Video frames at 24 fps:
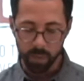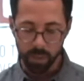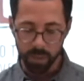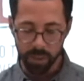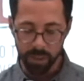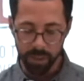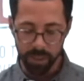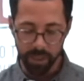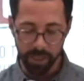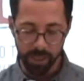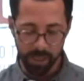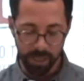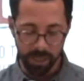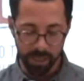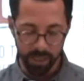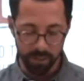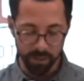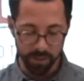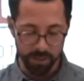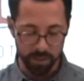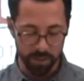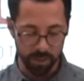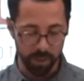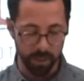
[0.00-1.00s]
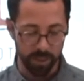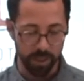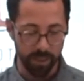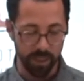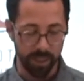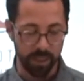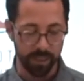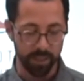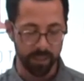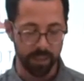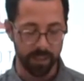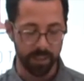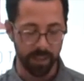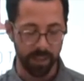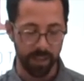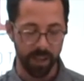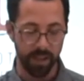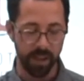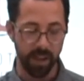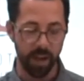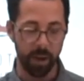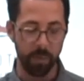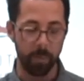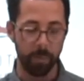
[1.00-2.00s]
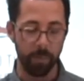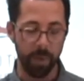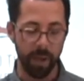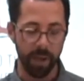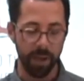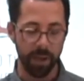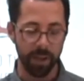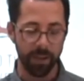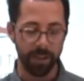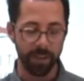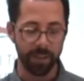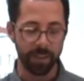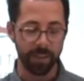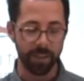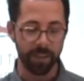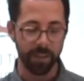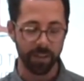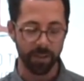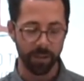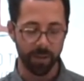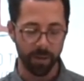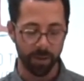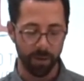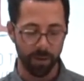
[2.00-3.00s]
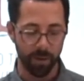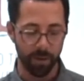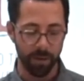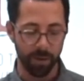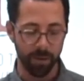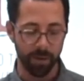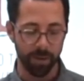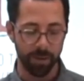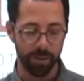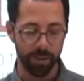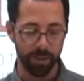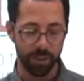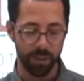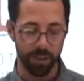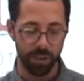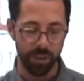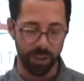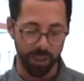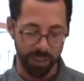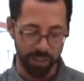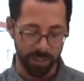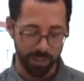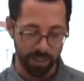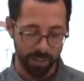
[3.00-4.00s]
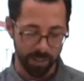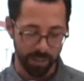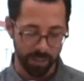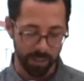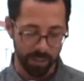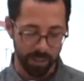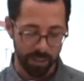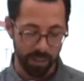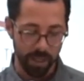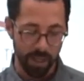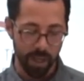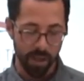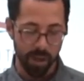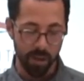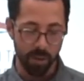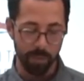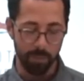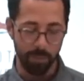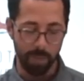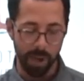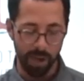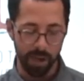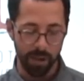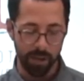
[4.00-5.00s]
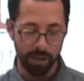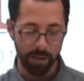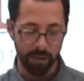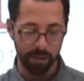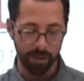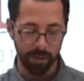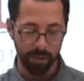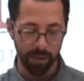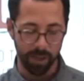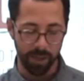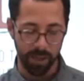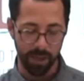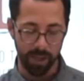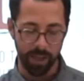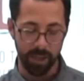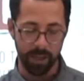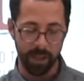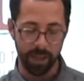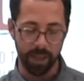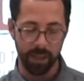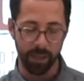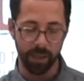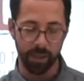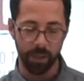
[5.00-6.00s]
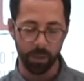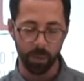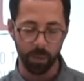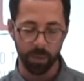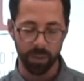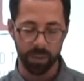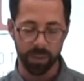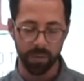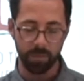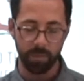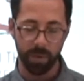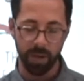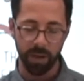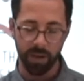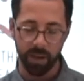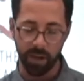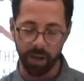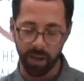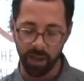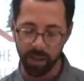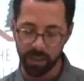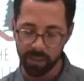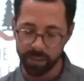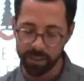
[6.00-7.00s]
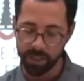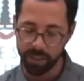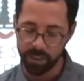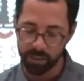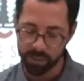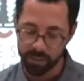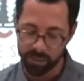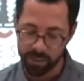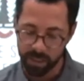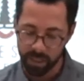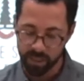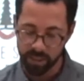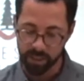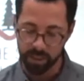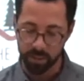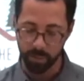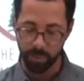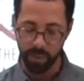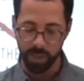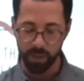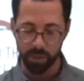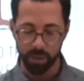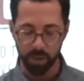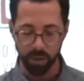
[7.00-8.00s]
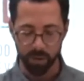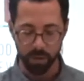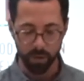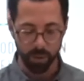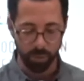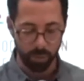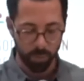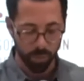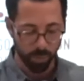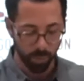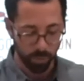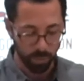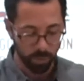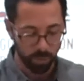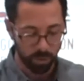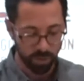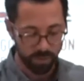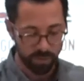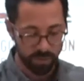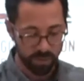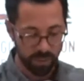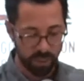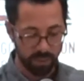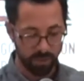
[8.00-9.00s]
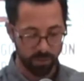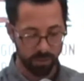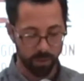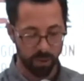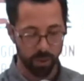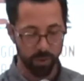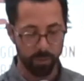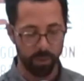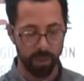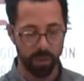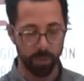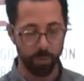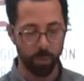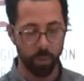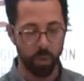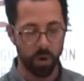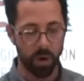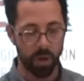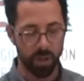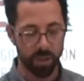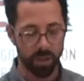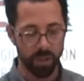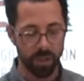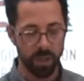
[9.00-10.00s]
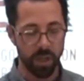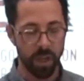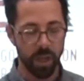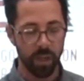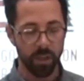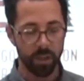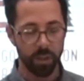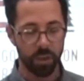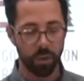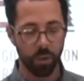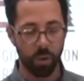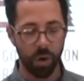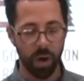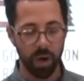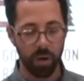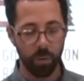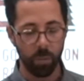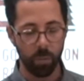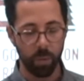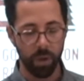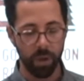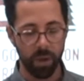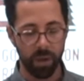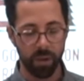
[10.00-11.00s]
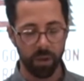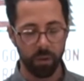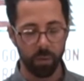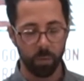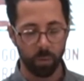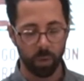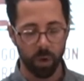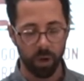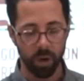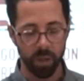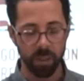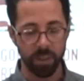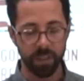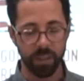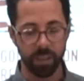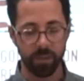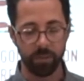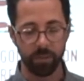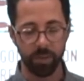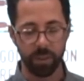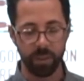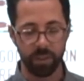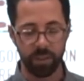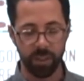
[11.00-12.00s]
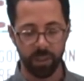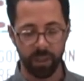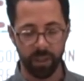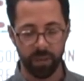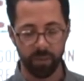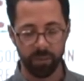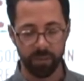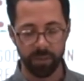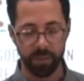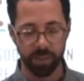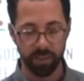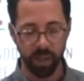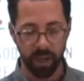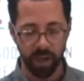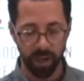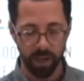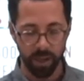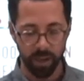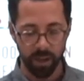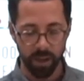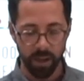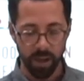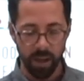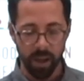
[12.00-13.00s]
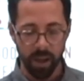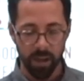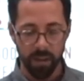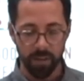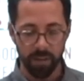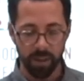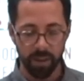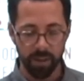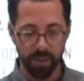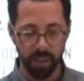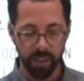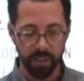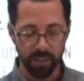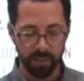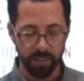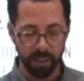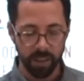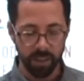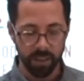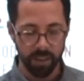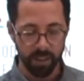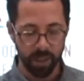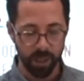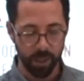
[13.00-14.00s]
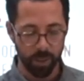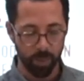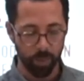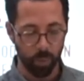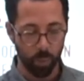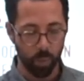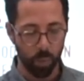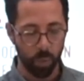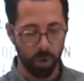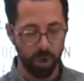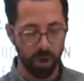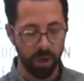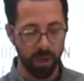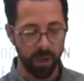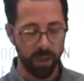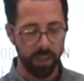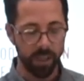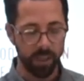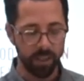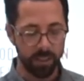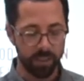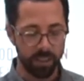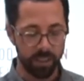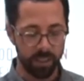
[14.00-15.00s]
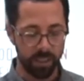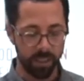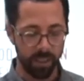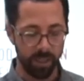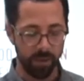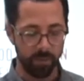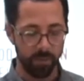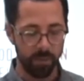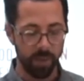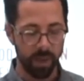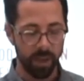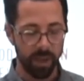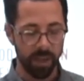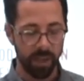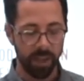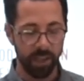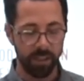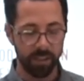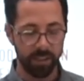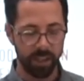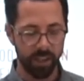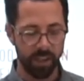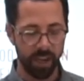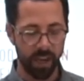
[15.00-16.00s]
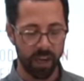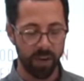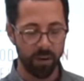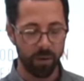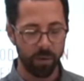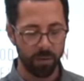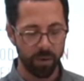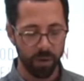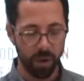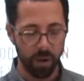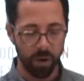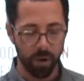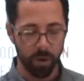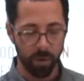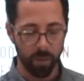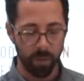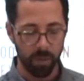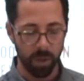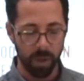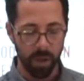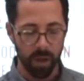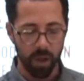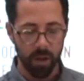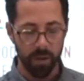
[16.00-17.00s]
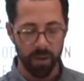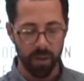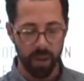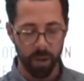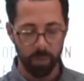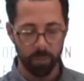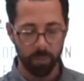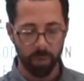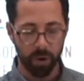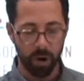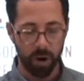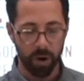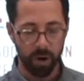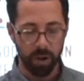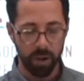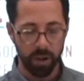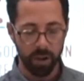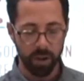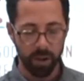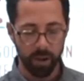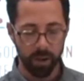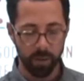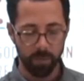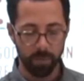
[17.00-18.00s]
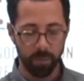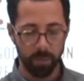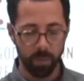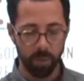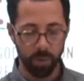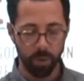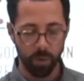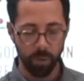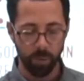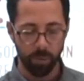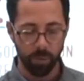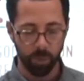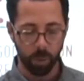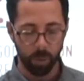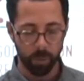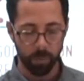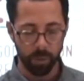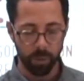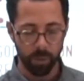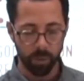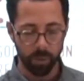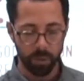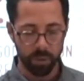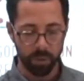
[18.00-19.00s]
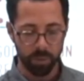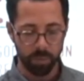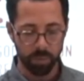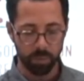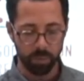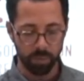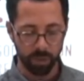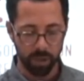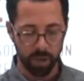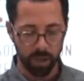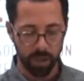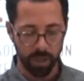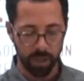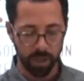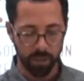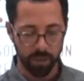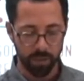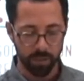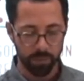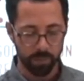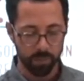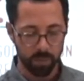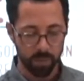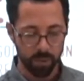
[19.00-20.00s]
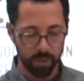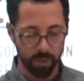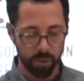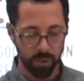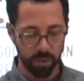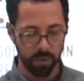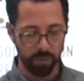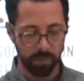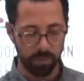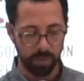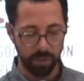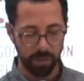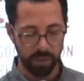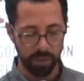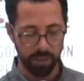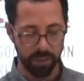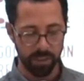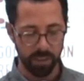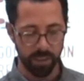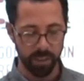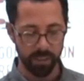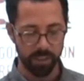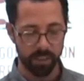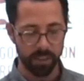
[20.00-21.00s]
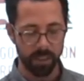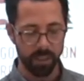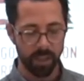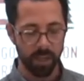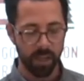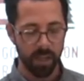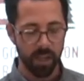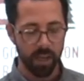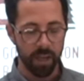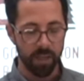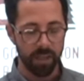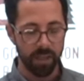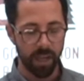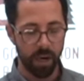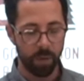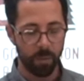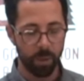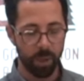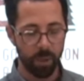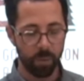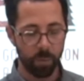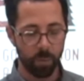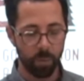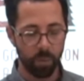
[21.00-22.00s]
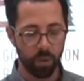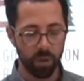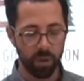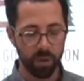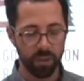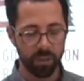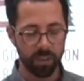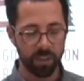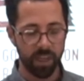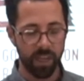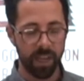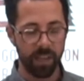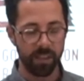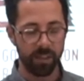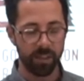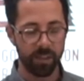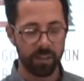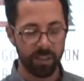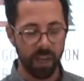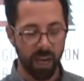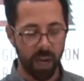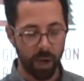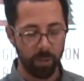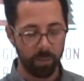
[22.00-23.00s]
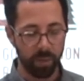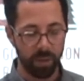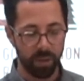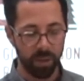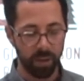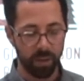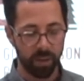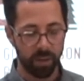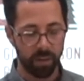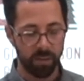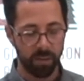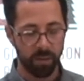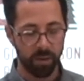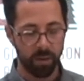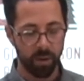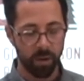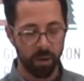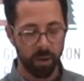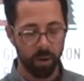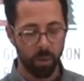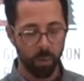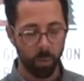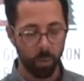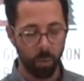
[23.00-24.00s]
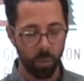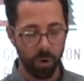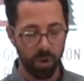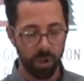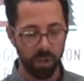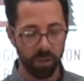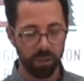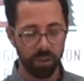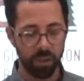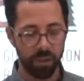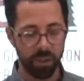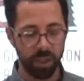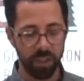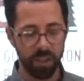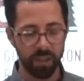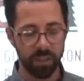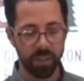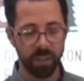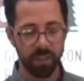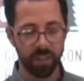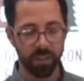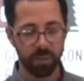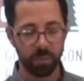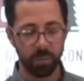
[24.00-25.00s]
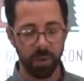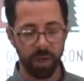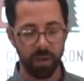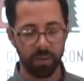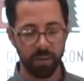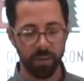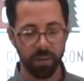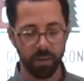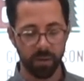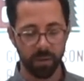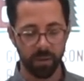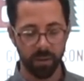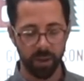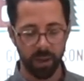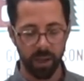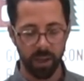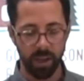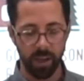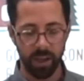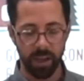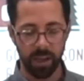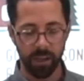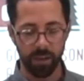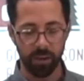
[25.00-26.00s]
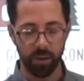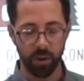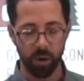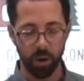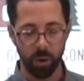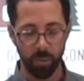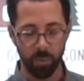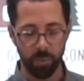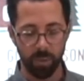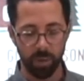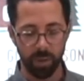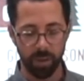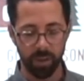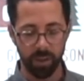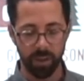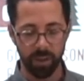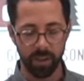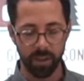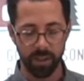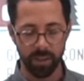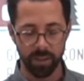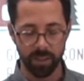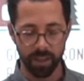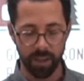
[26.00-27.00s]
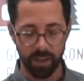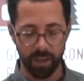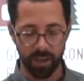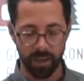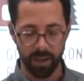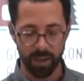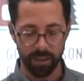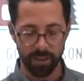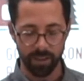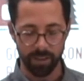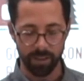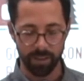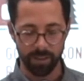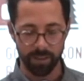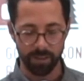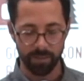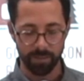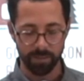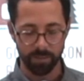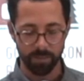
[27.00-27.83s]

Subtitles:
He answered and said, a man called Jesus made clay and anointed my eyes and said to me, go to the pool of Siloam and wash. So I went and washed and received sight. Then they said to him, where is he? He said, I don't know. They brought him, who formerly was blind, to the Pharisees. Now it was a Sabbath when Jesus made the clay and opened his eyes.